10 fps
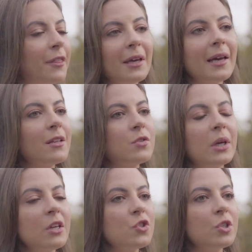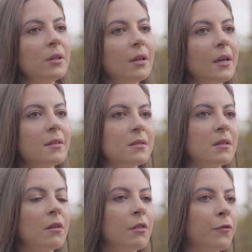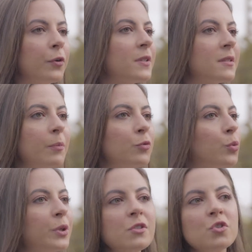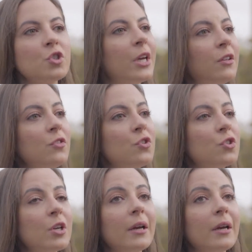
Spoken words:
think education is the first step towards change,